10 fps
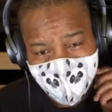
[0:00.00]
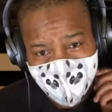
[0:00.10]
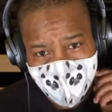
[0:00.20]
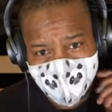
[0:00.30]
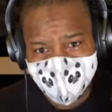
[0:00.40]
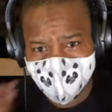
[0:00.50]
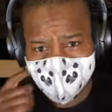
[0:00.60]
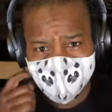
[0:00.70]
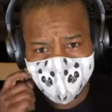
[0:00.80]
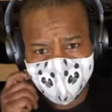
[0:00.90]
I'm
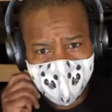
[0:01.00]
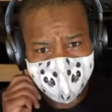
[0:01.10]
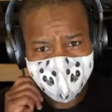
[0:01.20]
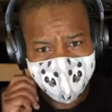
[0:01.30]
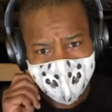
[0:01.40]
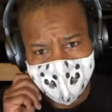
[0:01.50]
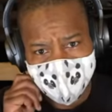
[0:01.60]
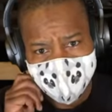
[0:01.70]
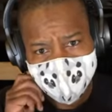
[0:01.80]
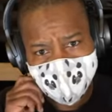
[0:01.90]
sorry. You have a
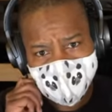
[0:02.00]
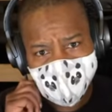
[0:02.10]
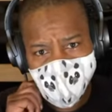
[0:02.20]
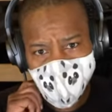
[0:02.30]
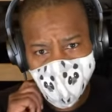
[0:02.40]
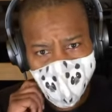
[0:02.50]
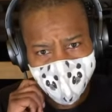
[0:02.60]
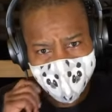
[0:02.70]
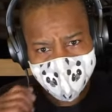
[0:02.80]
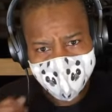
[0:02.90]
job. You can
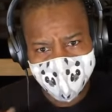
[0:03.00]
support